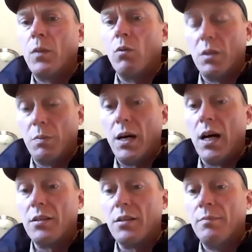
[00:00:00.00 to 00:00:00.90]

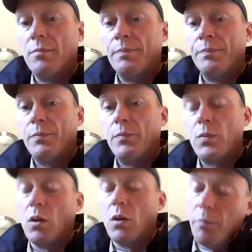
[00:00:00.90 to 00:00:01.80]
response.
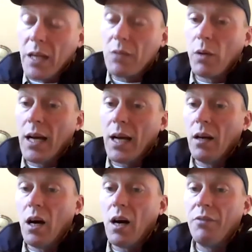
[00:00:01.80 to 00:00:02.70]
So that's what I'd
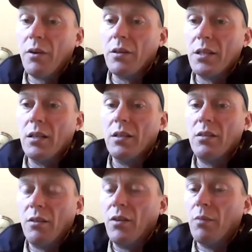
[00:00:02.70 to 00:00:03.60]
offer is that
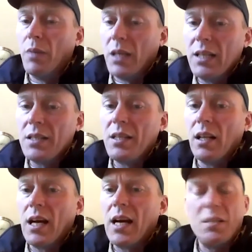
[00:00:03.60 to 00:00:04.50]
if you begin to see a
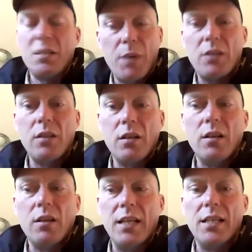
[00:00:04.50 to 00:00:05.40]
lion, especially during
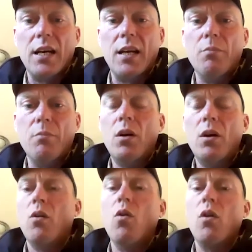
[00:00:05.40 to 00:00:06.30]
daytime,
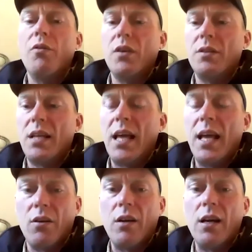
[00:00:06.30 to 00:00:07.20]
or if it's
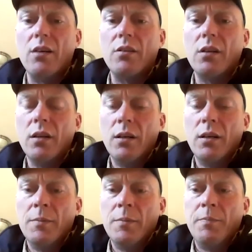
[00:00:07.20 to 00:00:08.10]
hanging around
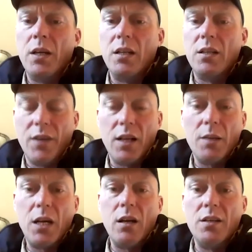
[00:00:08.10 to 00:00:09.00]
developed
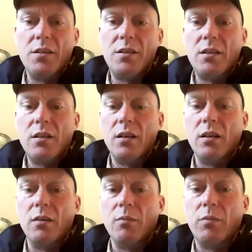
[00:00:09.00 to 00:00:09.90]
areas
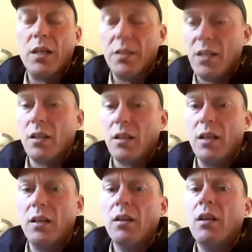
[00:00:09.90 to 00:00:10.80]

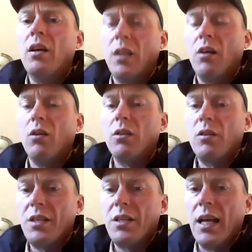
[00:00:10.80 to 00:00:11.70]
consistently, get a hold of
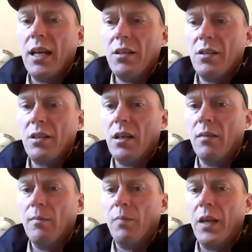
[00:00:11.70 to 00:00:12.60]
your state agency
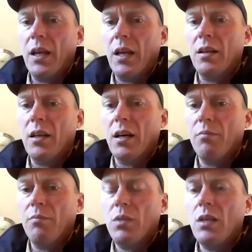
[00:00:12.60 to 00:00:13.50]
and
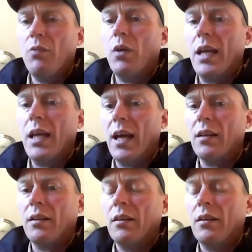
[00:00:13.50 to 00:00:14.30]
see if we can't